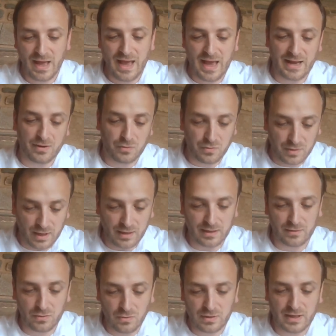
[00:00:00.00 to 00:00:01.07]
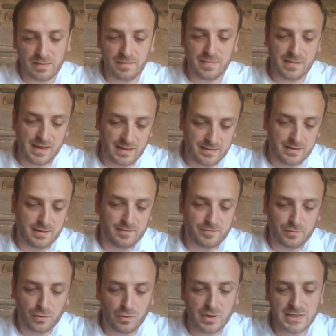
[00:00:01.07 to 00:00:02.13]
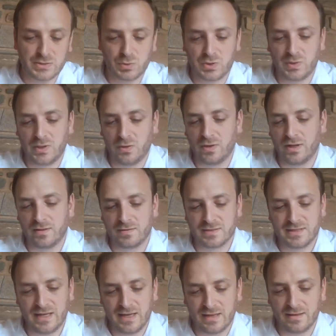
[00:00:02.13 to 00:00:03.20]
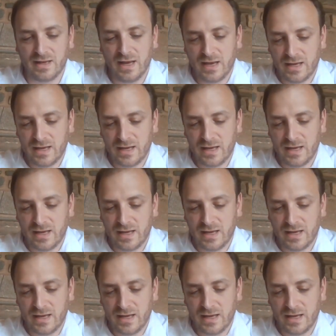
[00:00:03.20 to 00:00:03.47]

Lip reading: And chukim, the idea of laws which you don't understand,